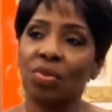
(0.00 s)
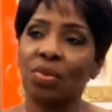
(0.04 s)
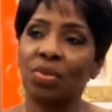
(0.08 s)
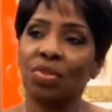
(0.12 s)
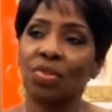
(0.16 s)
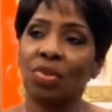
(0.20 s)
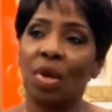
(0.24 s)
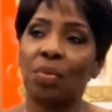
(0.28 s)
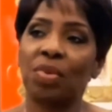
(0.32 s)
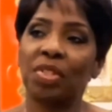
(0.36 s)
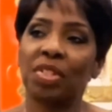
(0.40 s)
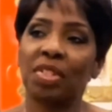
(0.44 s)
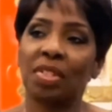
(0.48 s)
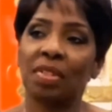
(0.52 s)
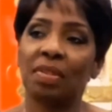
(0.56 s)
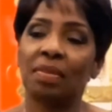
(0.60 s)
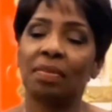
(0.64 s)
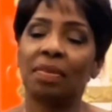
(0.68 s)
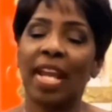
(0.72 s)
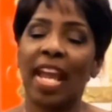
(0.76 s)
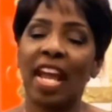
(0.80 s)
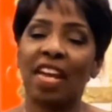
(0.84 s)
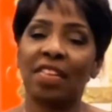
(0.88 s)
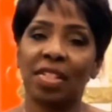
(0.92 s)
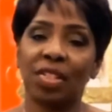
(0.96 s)
So I went to
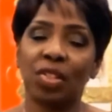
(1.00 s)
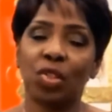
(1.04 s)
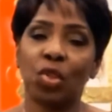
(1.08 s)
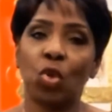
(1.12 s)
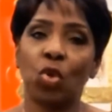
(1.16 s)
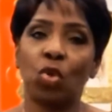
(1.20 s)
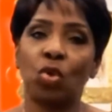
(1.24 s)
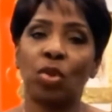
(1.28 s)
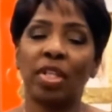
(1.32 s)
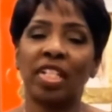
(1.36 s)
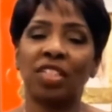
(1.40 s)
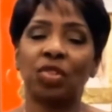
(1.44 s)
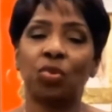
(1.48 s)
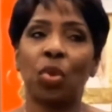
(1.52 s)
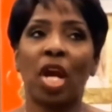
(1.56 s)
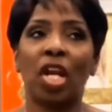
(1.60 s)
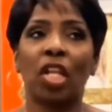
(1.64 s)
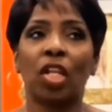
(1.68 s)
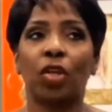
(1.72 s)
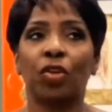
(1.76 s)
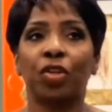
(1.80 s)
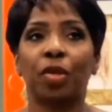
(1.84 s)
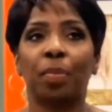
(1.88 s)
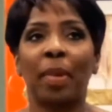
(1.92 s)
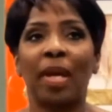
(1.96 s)
Catholic school, and that's where I
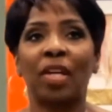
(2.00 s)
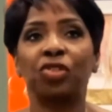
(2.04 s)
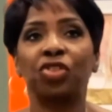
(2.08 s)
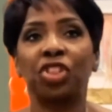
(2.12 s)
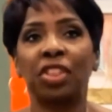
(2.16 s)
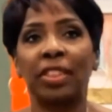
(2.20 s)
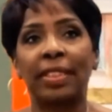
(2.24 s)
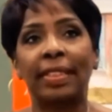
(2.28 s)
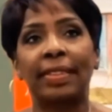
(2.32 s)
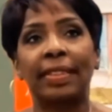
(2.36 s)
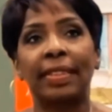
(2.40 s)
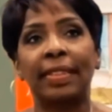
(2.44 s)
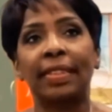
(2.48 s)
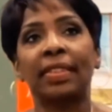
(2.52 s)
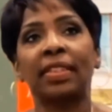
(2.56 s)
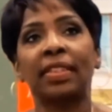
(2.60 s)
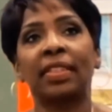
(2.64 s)
learned about Jesus.